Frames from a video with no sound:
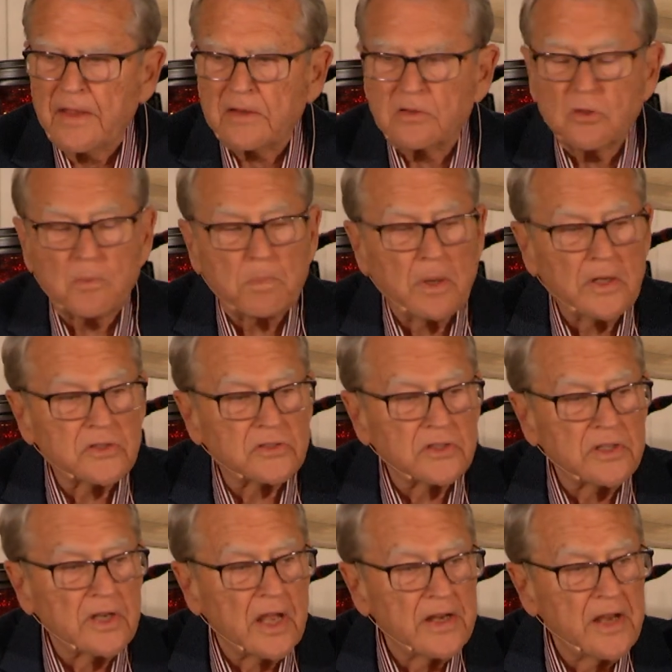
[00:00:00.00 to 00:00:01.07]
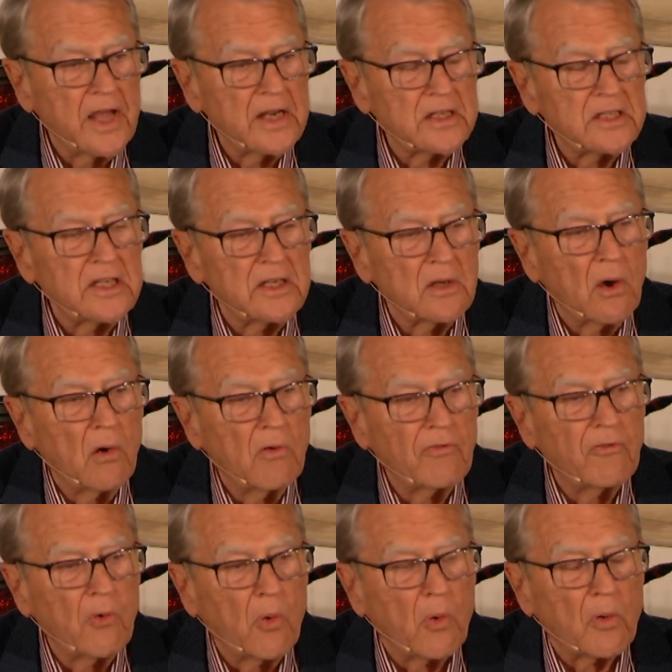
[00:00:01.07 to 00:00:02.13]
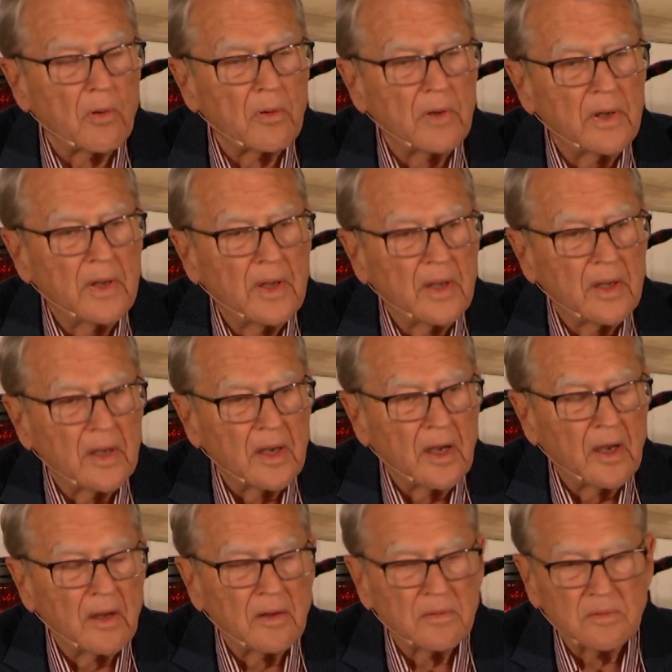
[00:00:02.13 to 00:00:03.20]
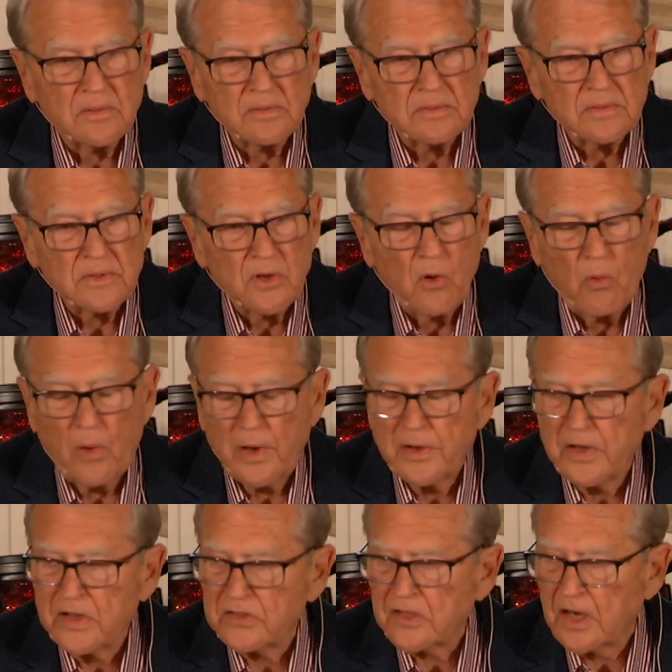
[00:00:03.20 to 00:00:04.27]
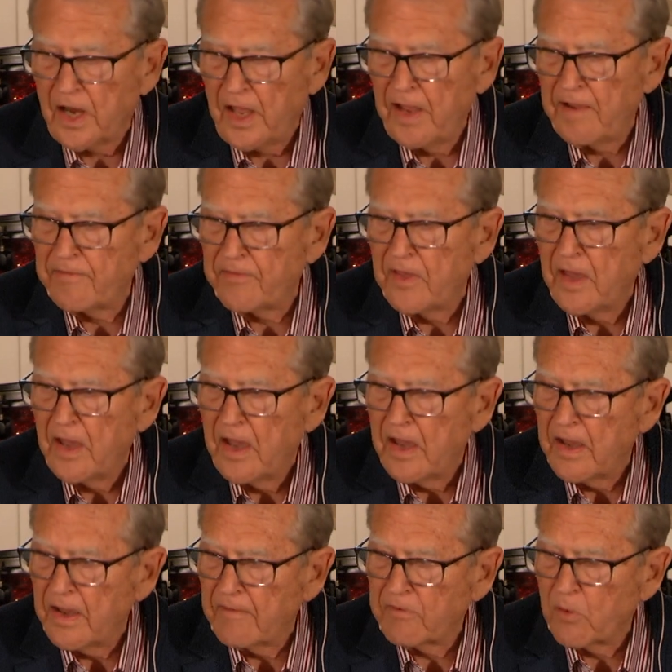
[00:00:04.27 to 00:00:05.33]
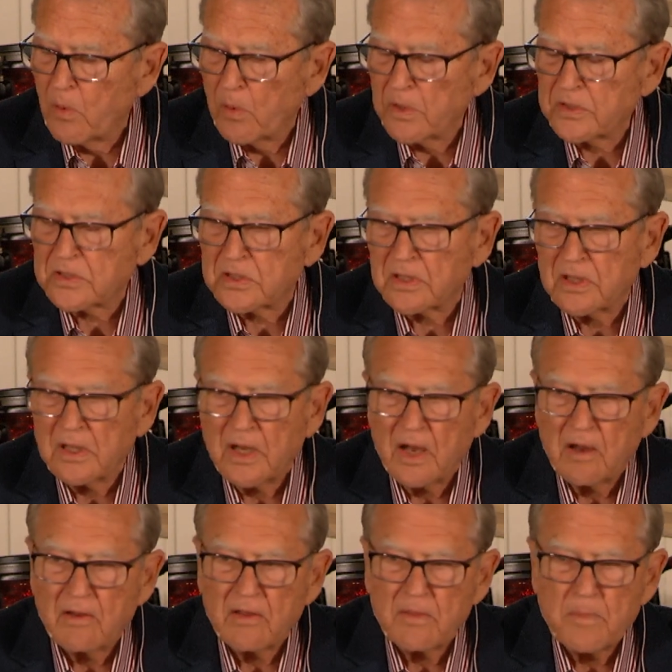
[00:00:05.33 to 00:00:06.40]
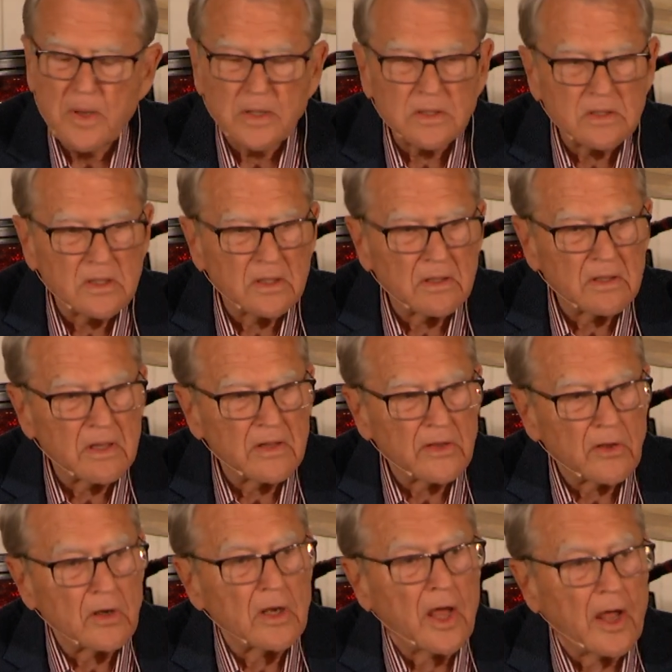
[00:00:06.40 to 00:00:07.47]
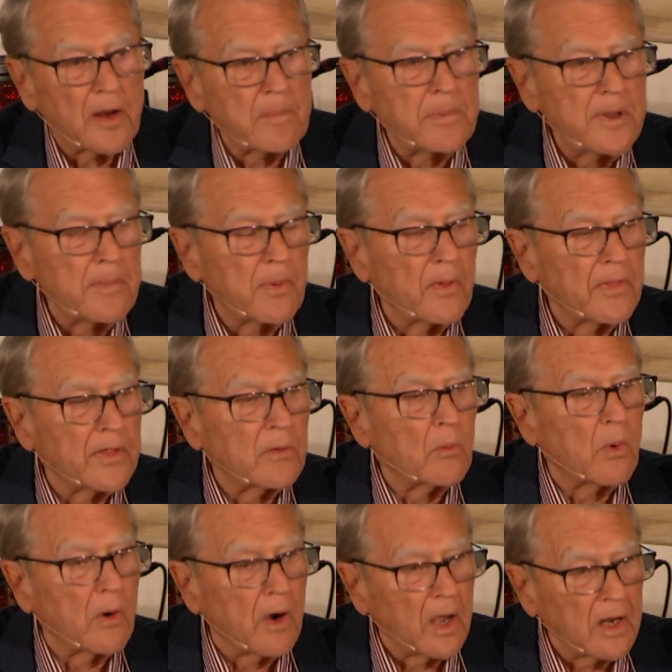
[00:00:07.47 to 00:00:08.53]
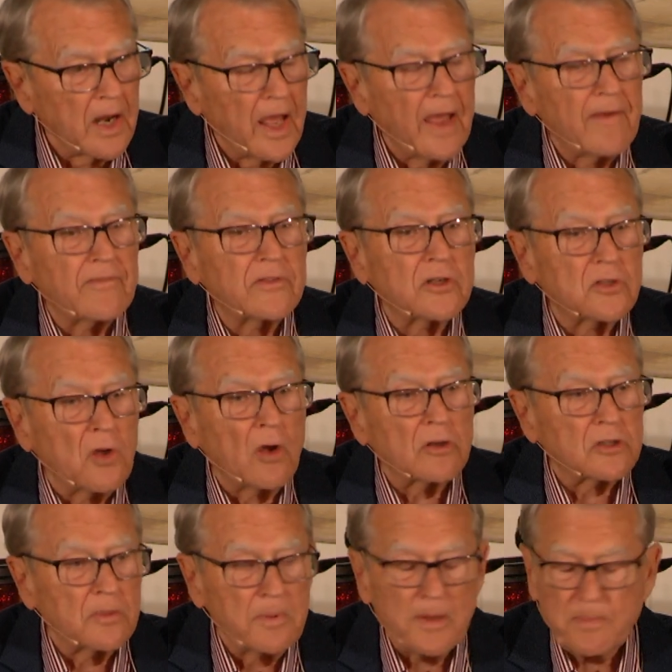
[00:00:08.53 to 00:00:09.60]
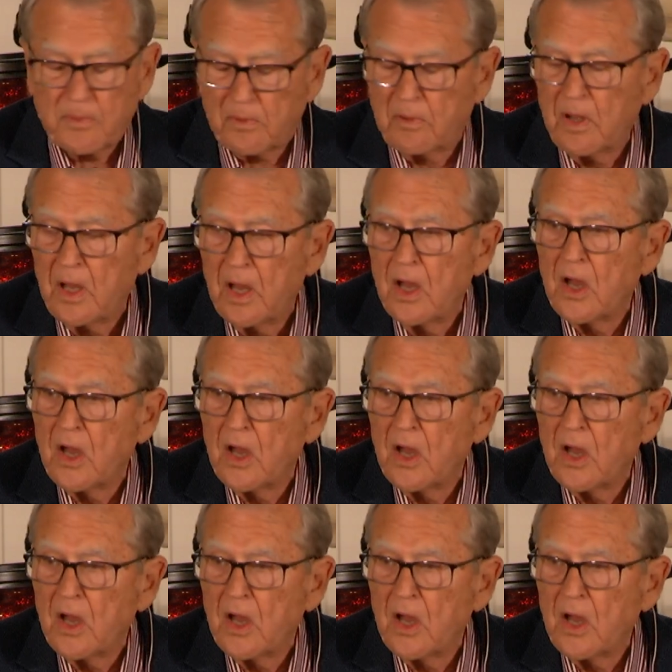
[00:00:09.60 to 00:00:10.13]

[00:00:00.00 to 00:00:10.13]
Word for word: that took place in 1904. Uh, no one is alive, of course, uh, but uh, there are a lot of people that were alive to talk to people